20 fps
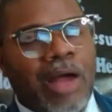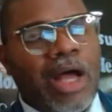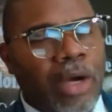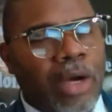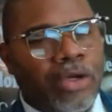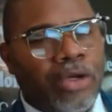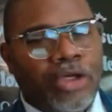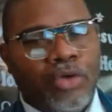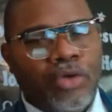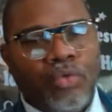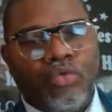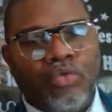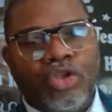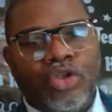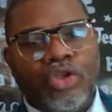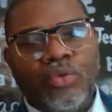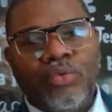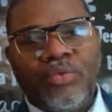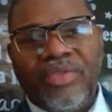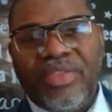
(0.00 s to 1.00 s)
How how
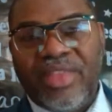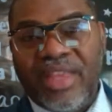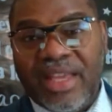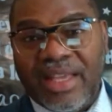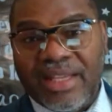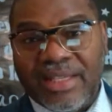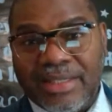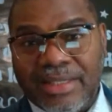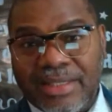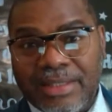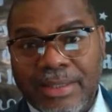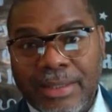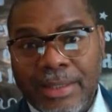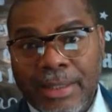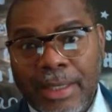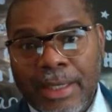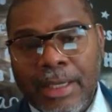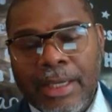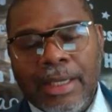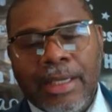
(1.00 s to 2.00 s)
true are you to
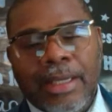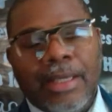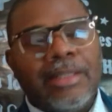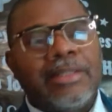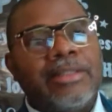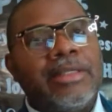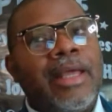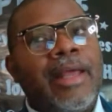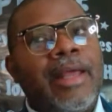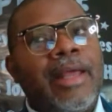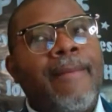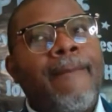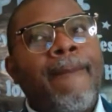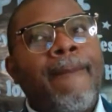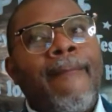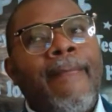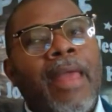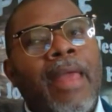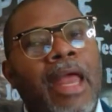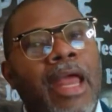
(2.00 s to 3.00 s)
this? You
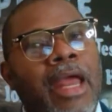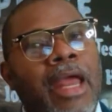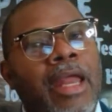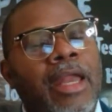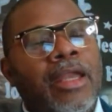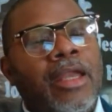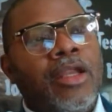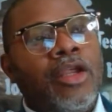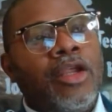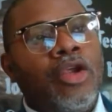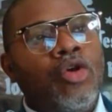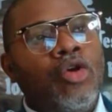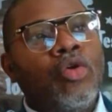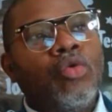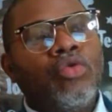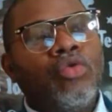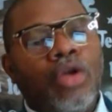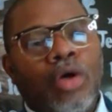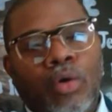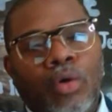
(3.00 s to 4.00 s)
understand?
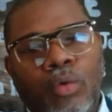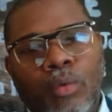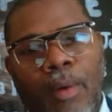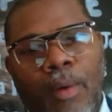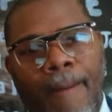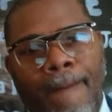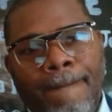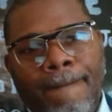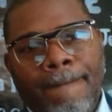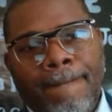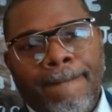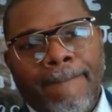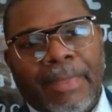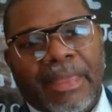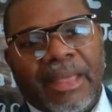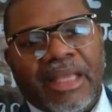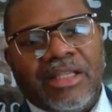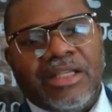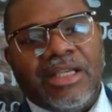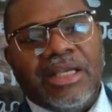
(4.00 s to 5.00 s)
And you'll know
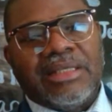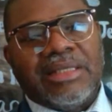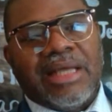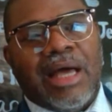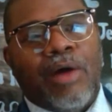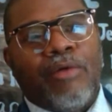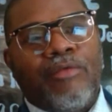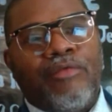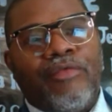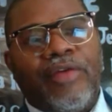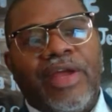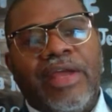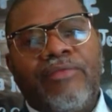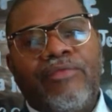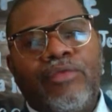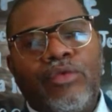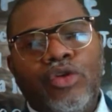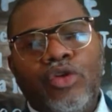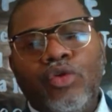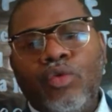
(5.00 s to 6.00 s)
just how
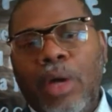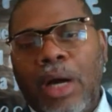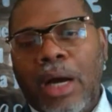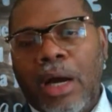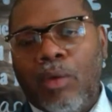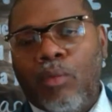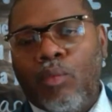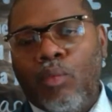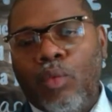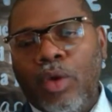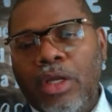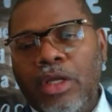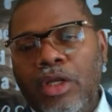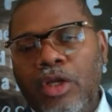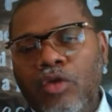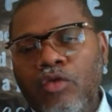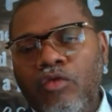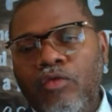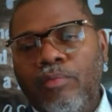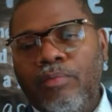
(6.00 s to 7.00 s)
faithful you are
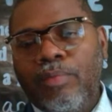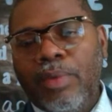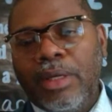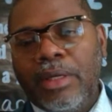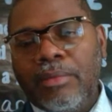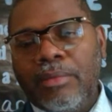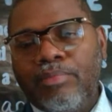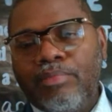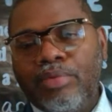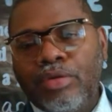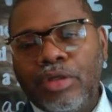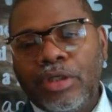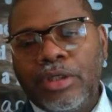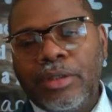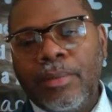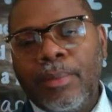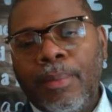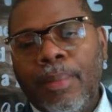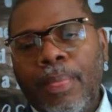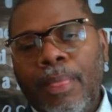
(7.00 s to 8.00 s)
when you've been
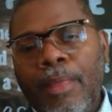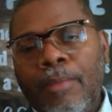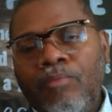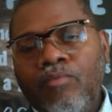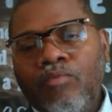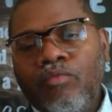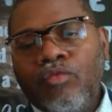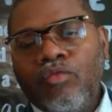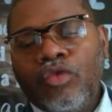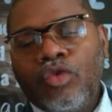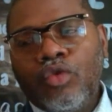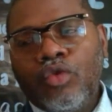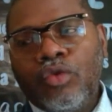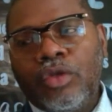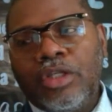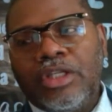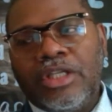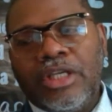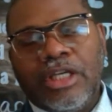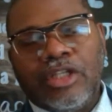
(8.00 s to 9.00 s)
put to the
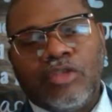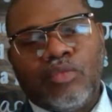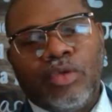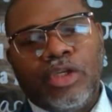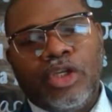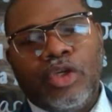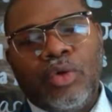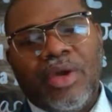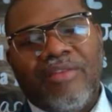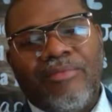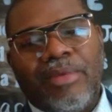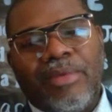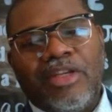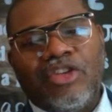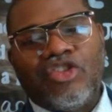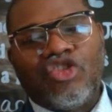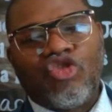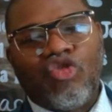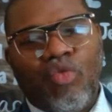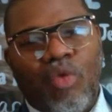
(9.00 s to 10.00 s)
test, when you have been
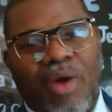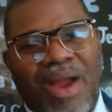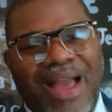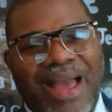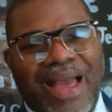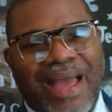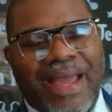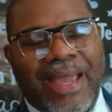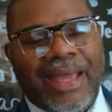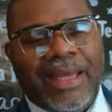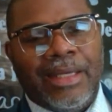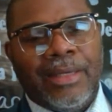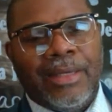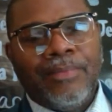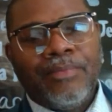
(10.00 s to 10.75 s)
tried